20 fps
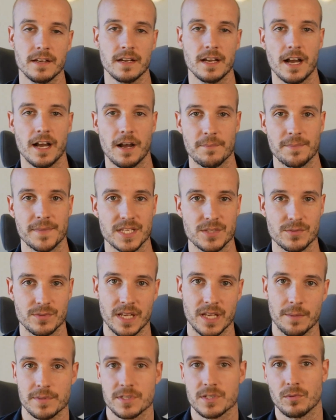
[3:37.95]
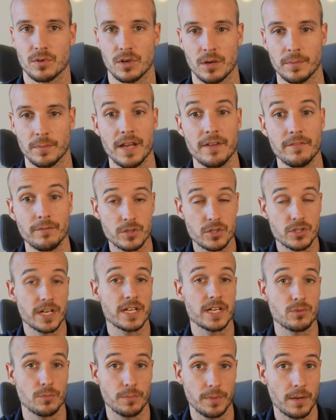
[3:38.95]
um, that's when the episode will come live, which you
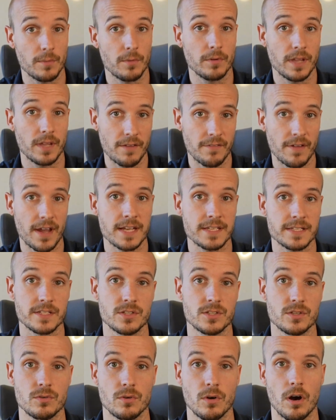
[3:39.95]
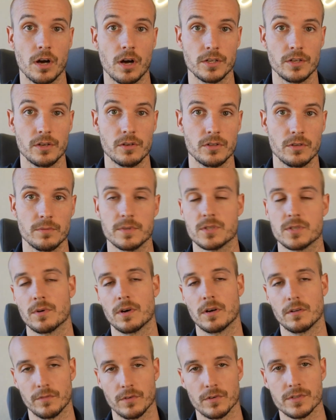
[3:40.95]
guys will be able to have access to on YouTube as
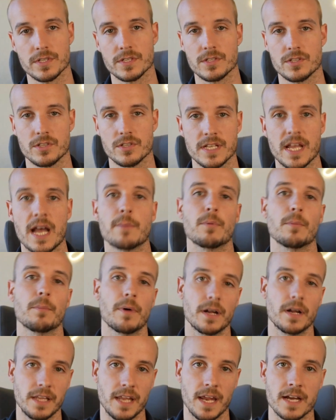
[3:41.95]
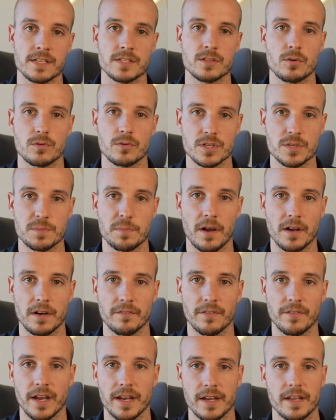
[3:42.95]
well versus just Apple Podcasts or
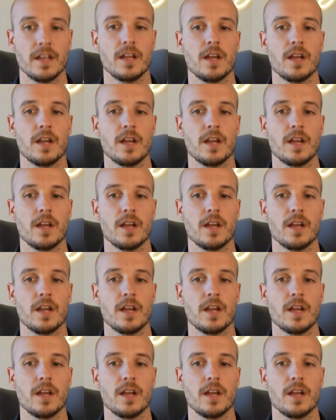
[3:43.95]
Spotify.